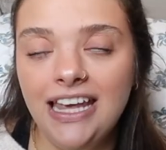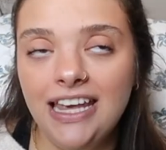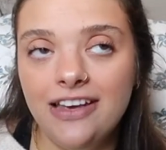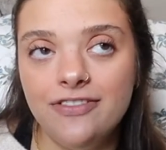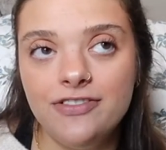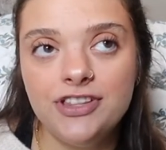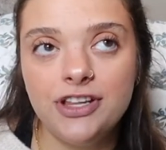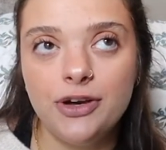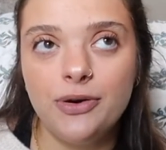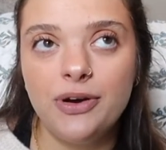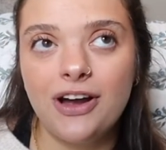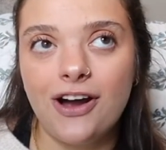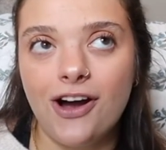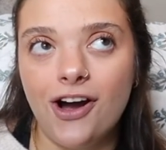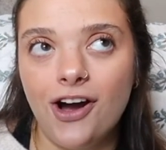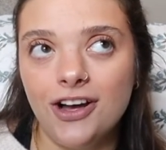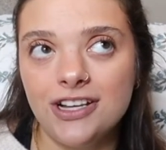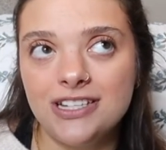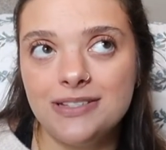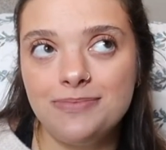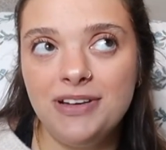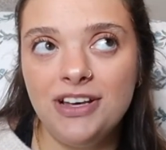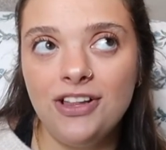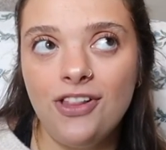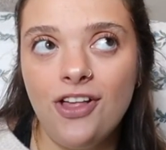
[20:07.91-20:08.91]
even though it
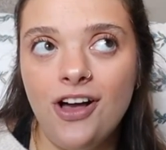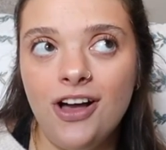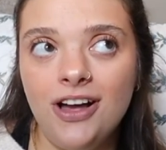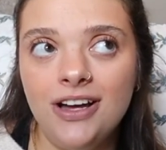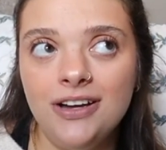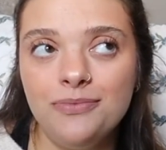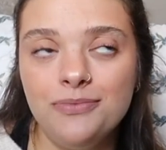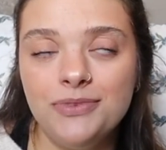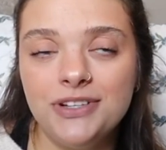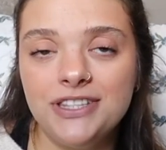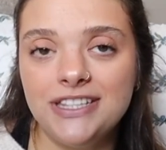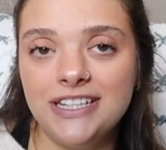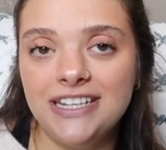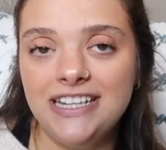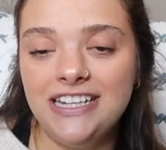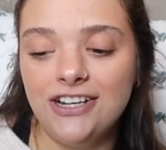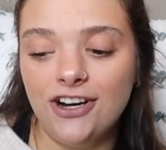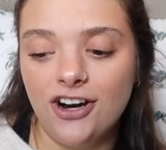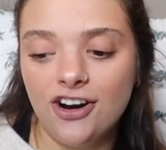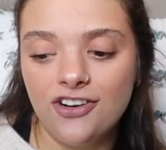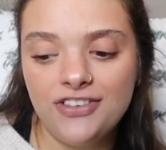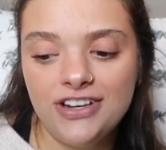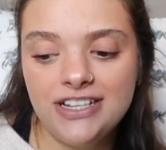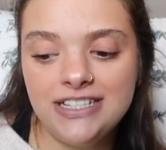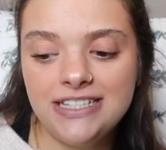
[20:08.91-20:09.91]
cost me a lot with the
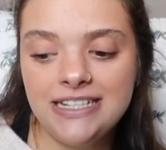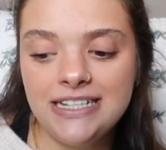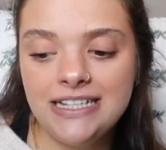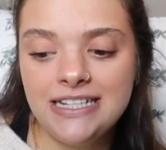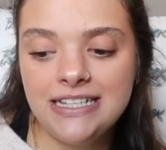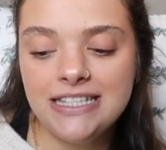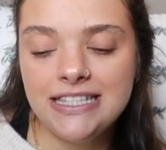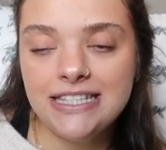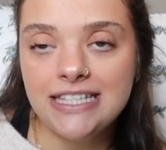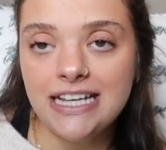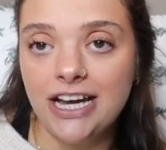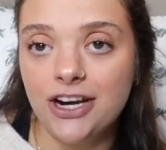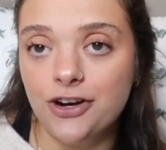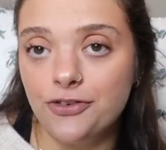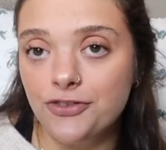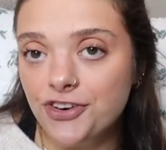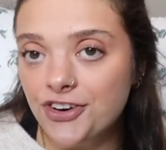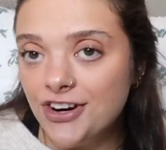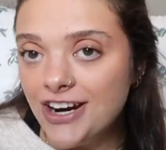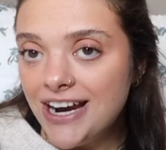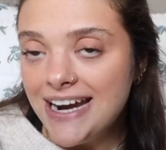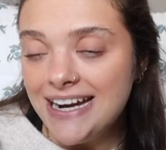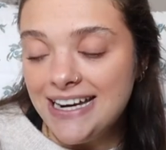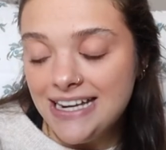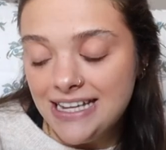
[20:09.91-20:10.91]
ER visits. I don't
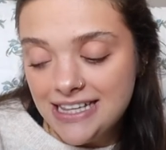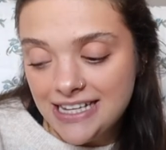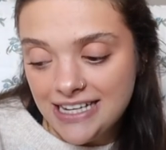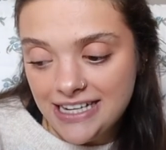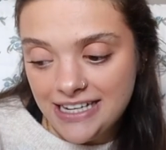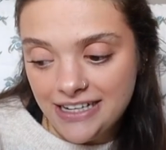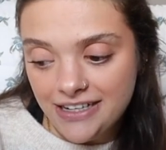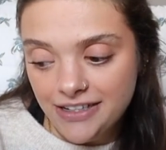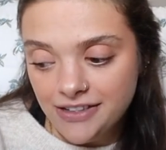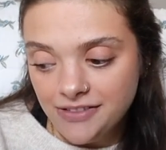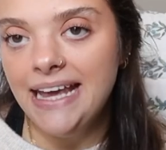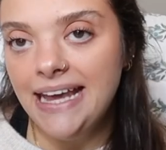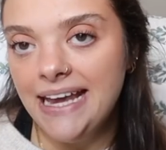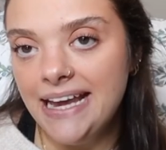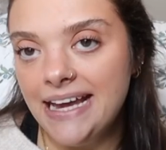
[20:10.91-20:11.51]
regret anything.